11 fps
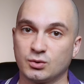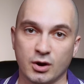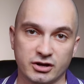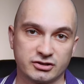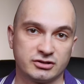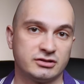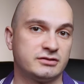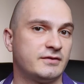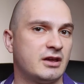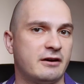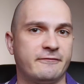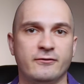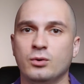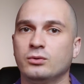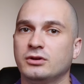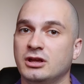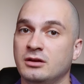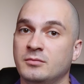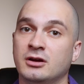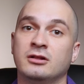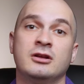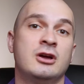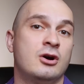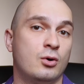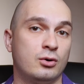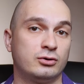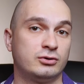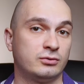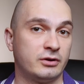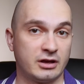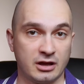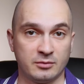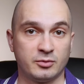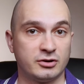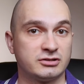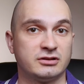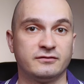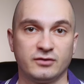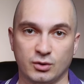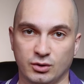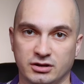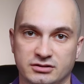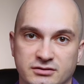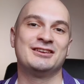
questions via phone, email, or during in-person viewings.